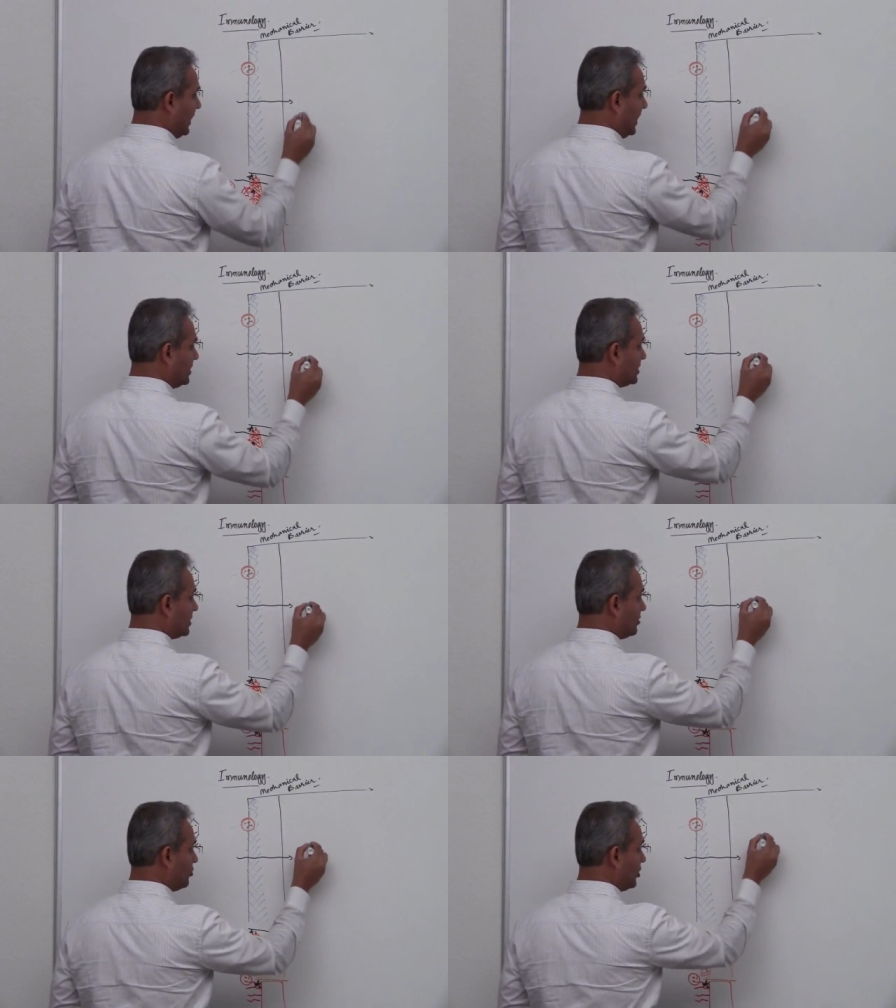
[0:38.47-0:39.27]

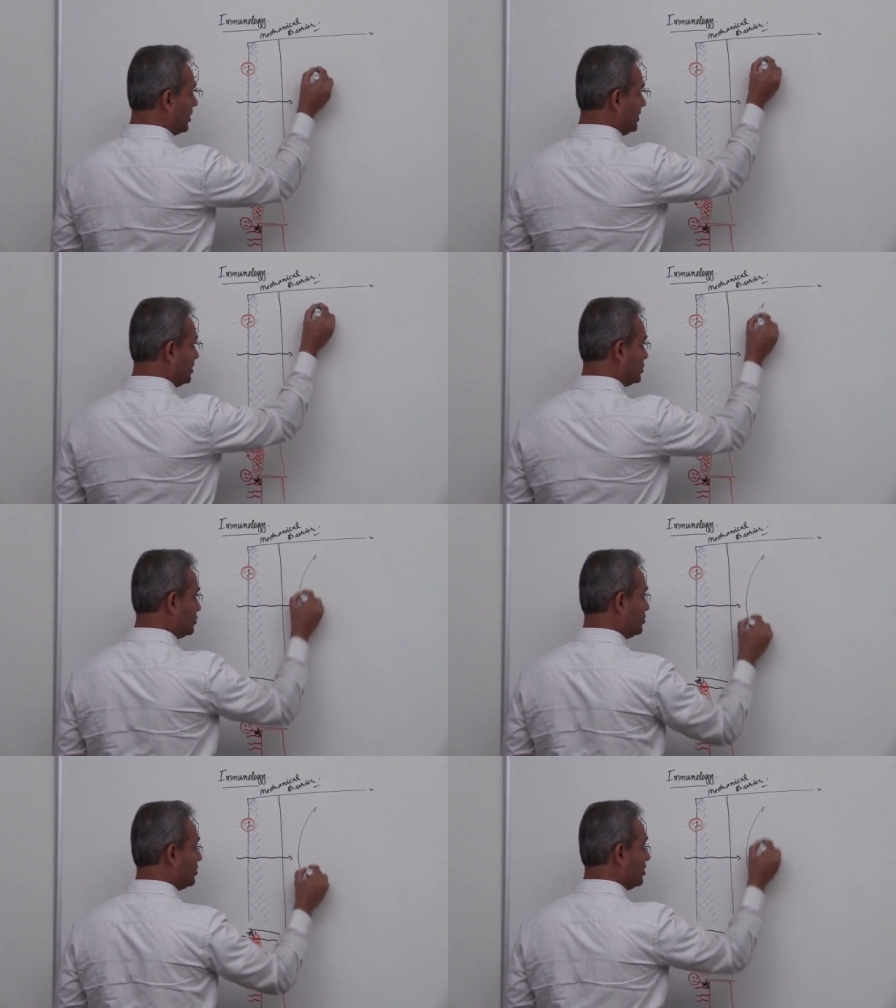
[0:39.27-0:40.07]
enter our body
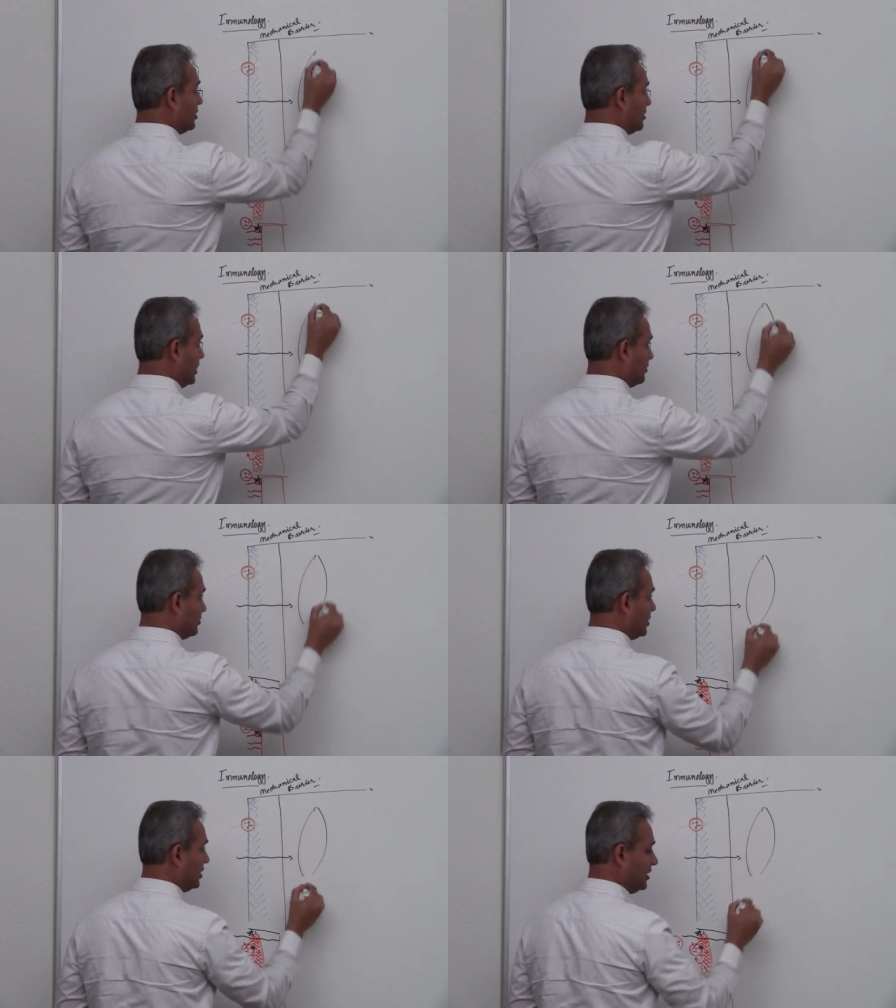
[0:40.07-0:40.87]
tissue
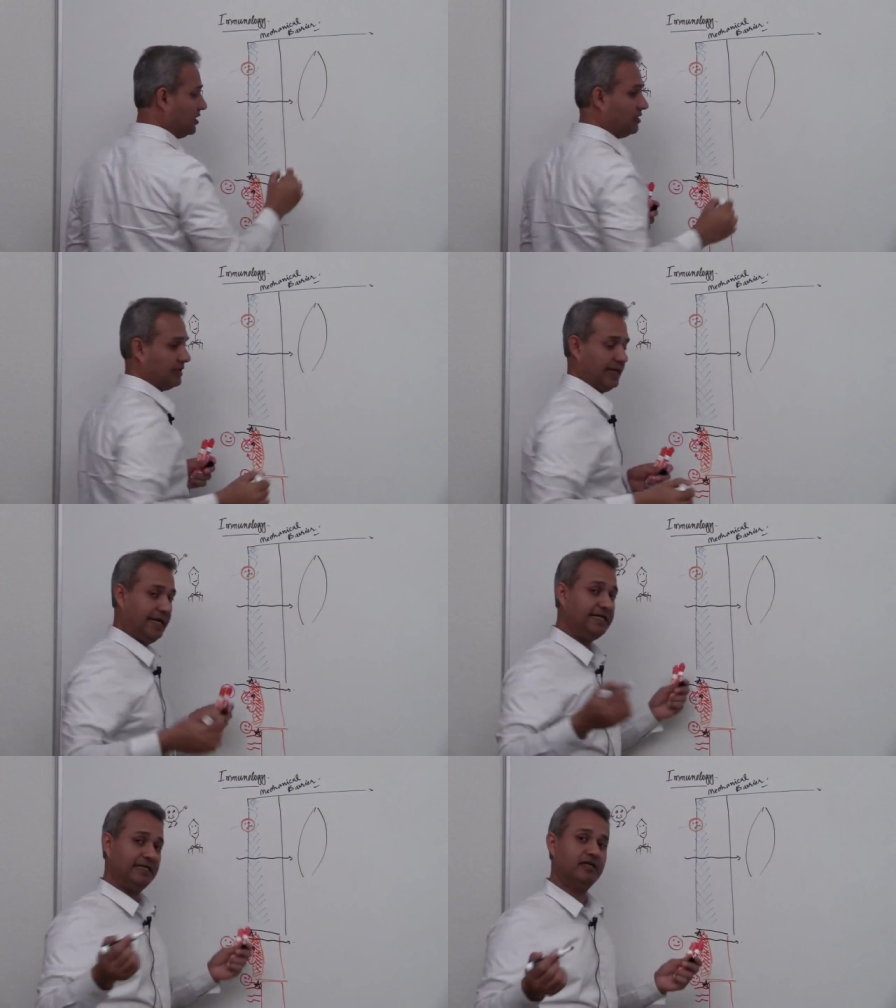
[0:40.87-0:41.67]
and really
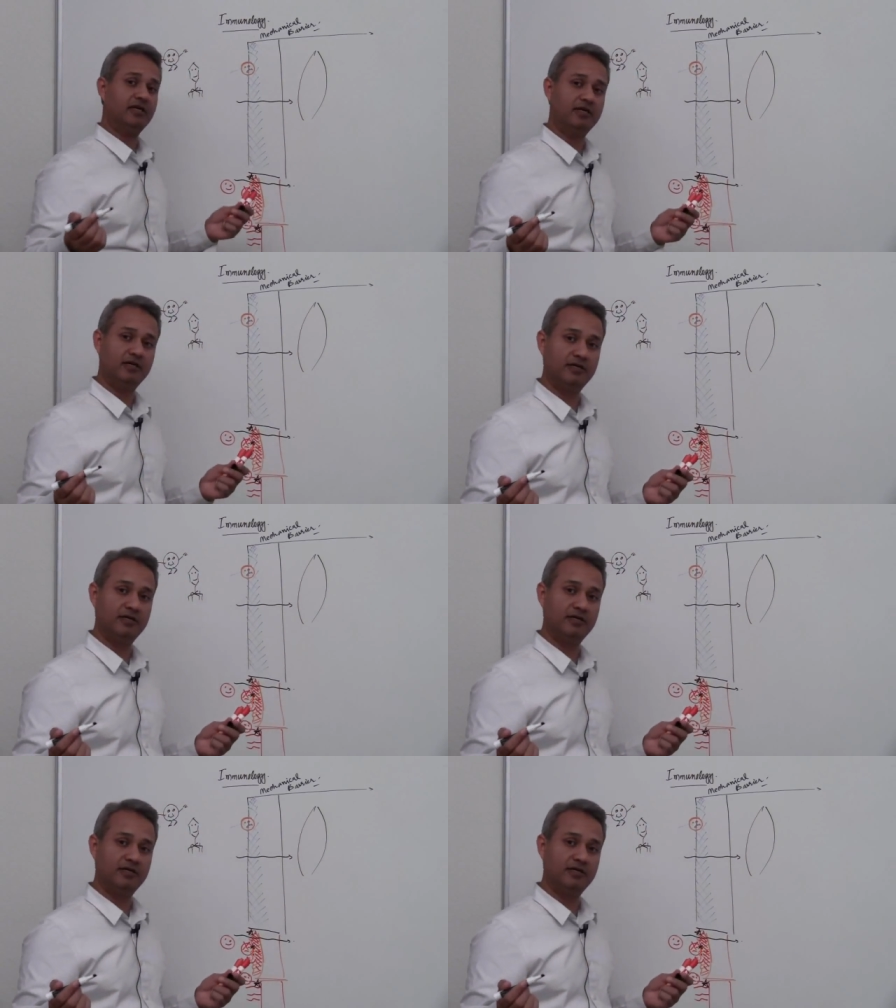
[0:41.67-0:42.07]
eat it